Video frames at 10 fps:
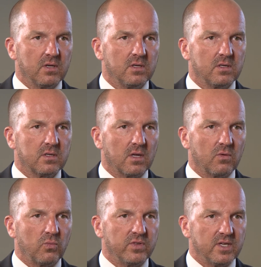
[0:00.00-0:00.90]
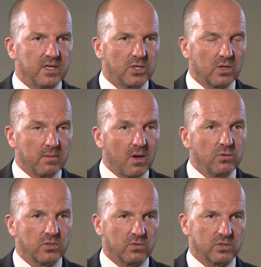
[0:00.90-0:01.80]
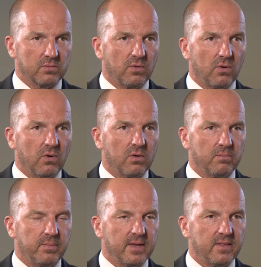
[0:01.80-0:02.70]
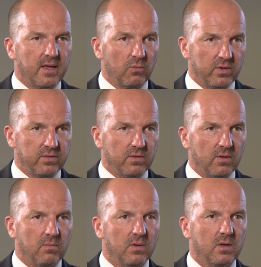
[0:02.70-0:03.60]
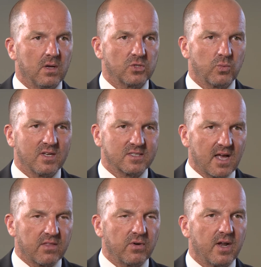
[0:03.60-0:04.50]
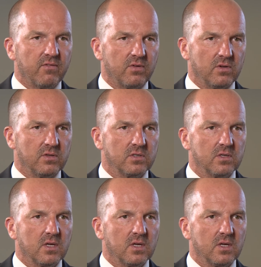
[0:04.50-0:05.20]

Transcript: So with the initial emotional support, being there with them, as well as gathering evidence,